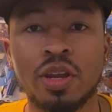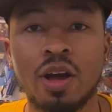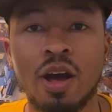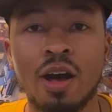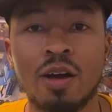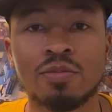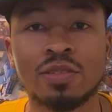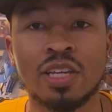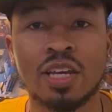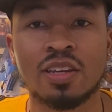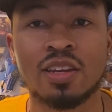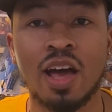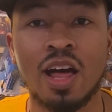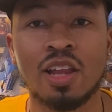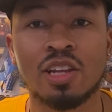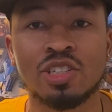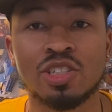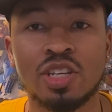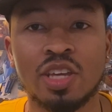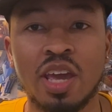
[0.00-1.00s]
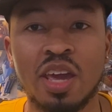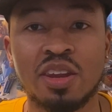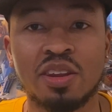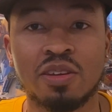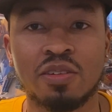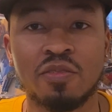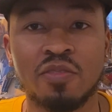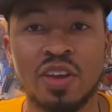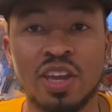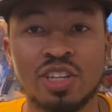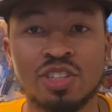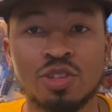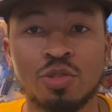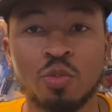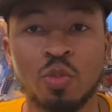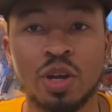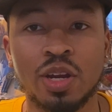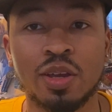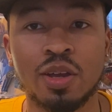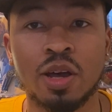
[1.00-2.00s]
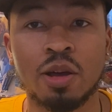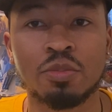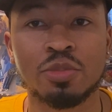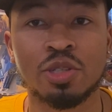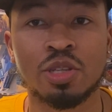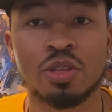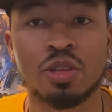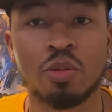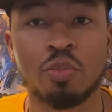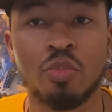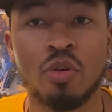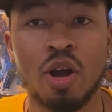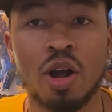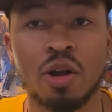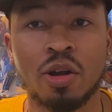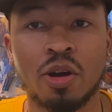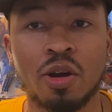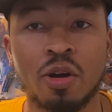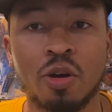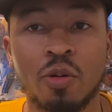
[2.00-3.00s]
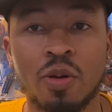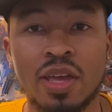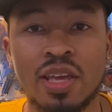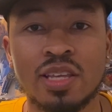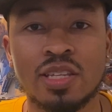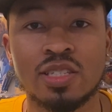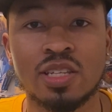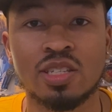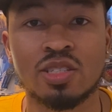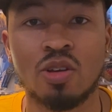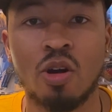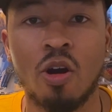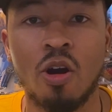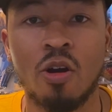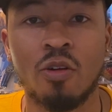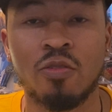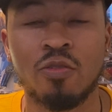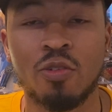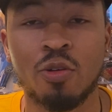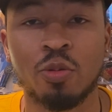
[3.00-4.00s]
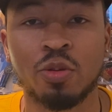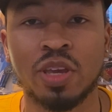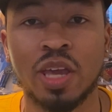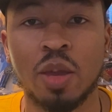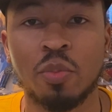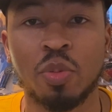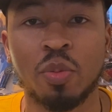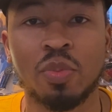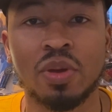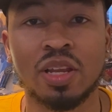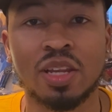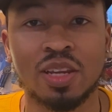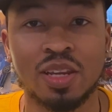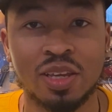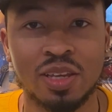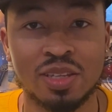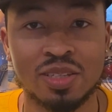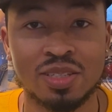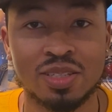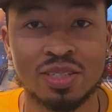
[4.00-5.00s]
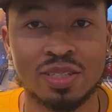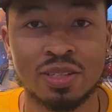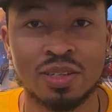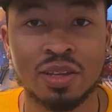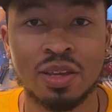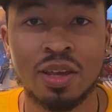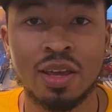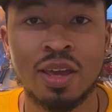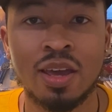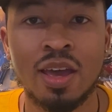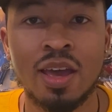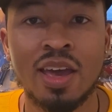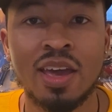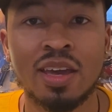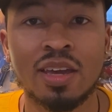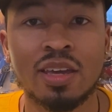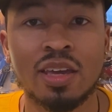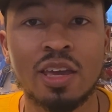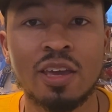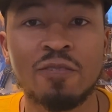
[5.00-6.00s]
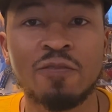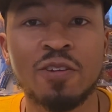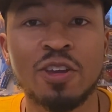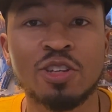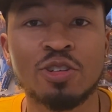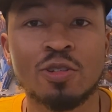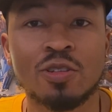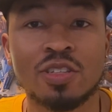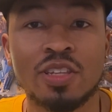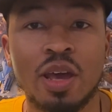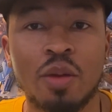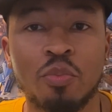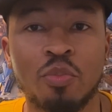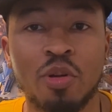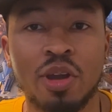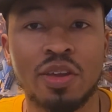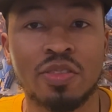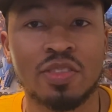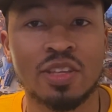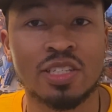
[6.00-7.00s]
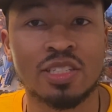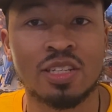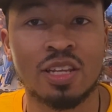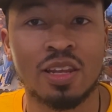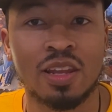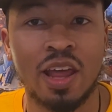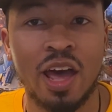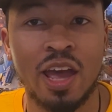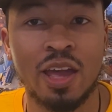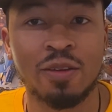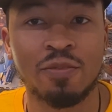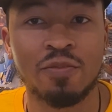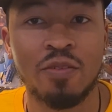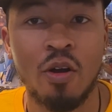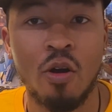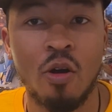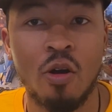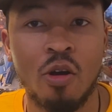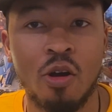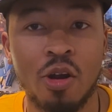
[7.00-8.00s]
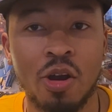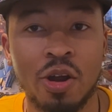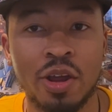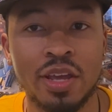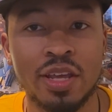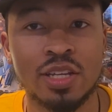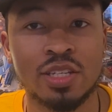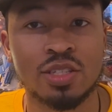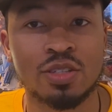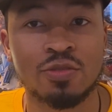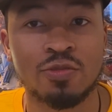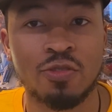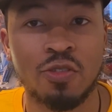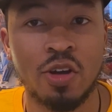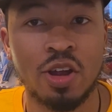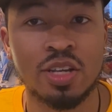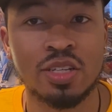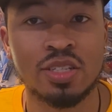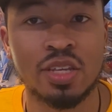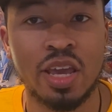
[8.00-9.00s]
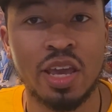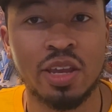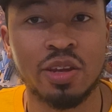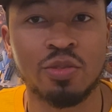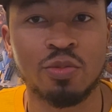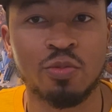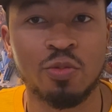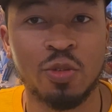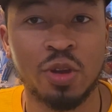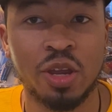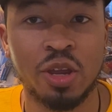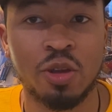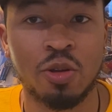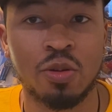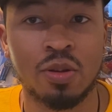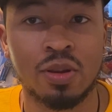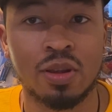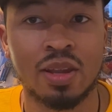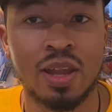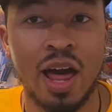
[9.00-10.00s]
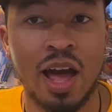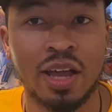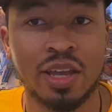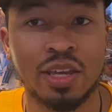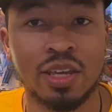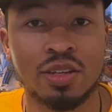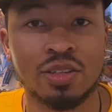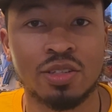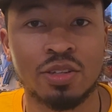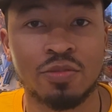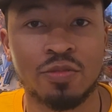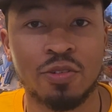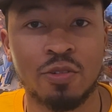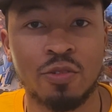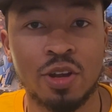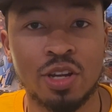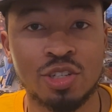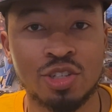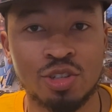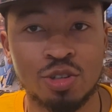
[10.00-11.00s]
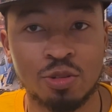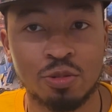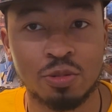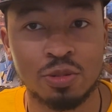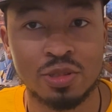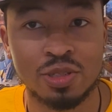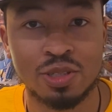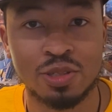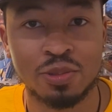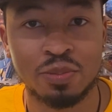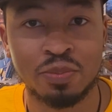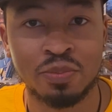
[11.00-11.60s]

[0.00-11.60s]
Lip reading: of technology and innovation when it comes to the Bronco is its off-road capabilities. Key features that bring this to life are its front and rear locking differentials.